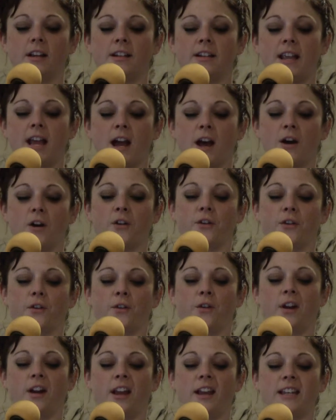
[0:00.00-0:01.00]

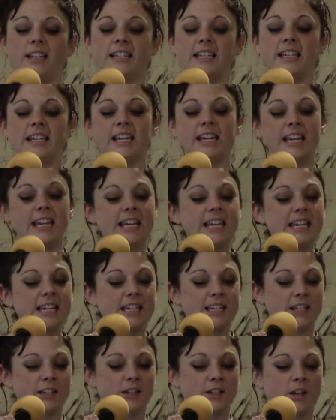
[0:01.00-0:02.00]
Now, in
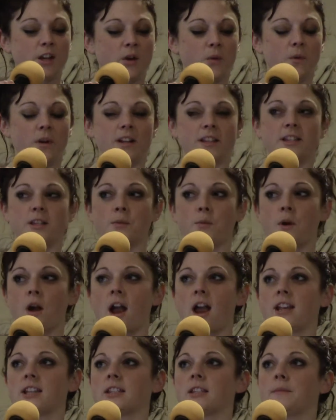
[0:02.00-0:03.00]
Keene, what
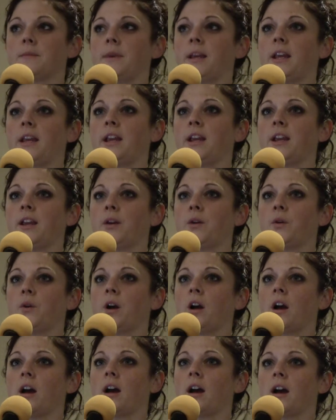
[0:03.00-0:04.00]
surprised me
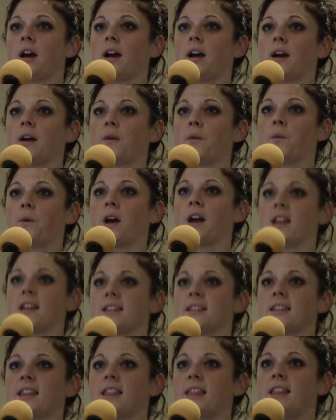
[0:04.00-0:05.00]

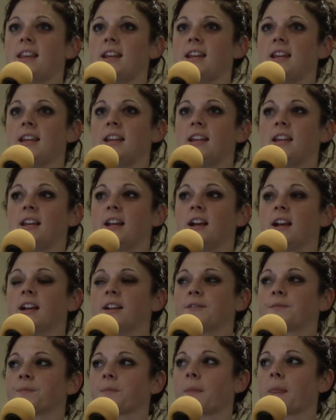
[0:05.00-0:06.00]
was the,
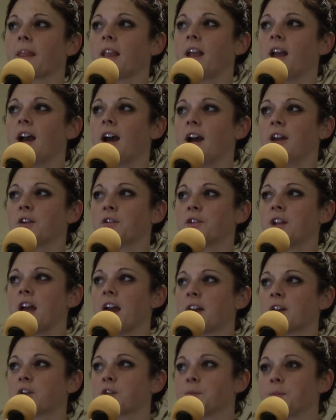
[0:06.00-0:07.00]
I don't know
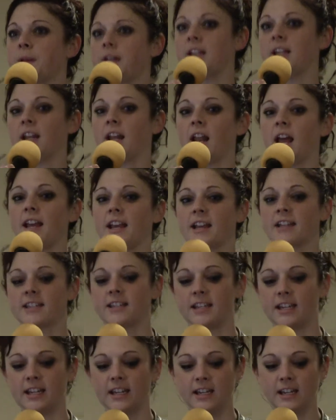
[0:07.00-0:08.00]
how to explain it, I
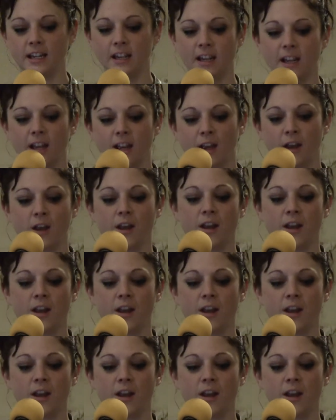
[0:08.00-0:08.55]
guess the